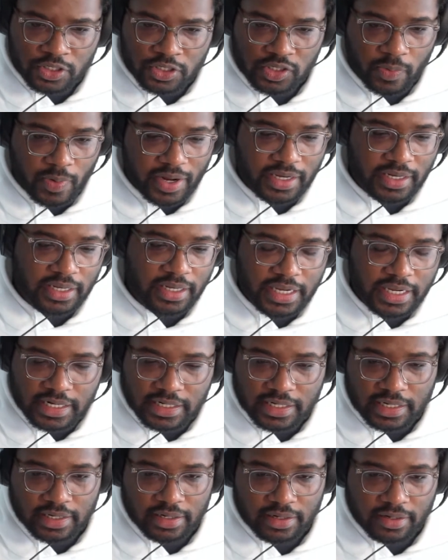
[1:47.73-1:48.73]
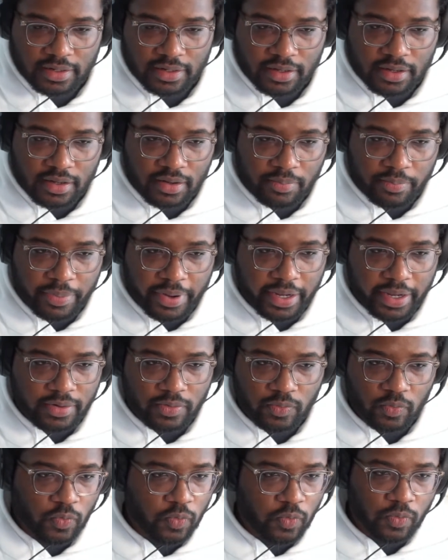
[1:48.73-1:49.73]
So I unlinked it, but
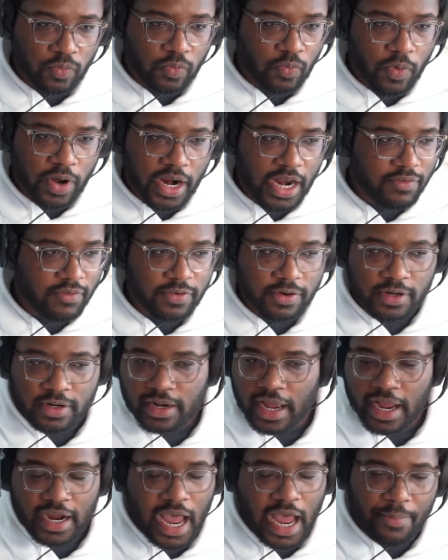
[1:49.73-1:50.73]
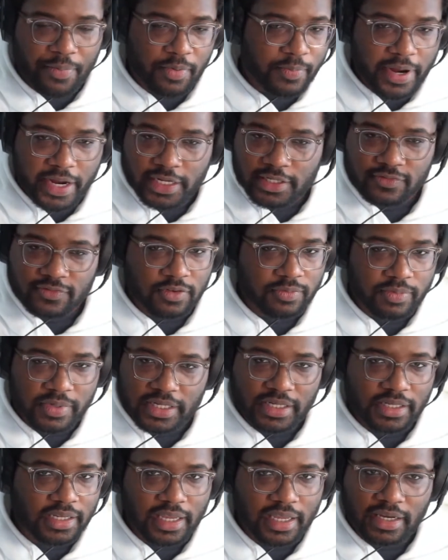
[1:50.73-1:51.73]
whatever got compromised for
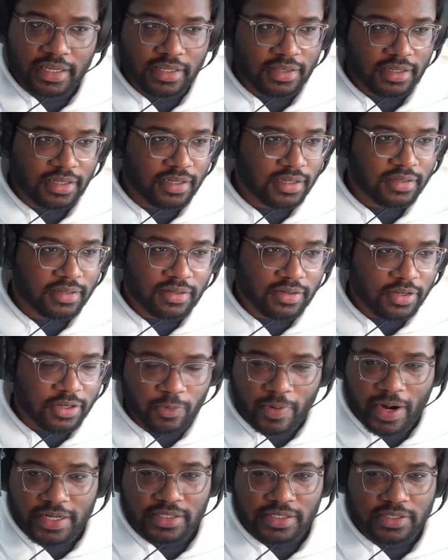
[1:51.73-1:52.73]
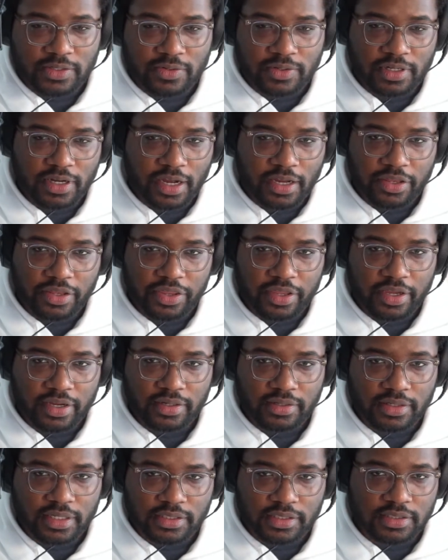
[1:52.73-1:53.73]
me getting the Horizon Zero Dawn
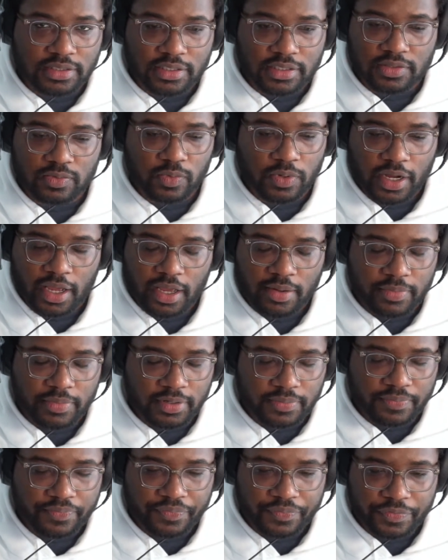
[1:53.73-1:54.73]
thing is just what got me.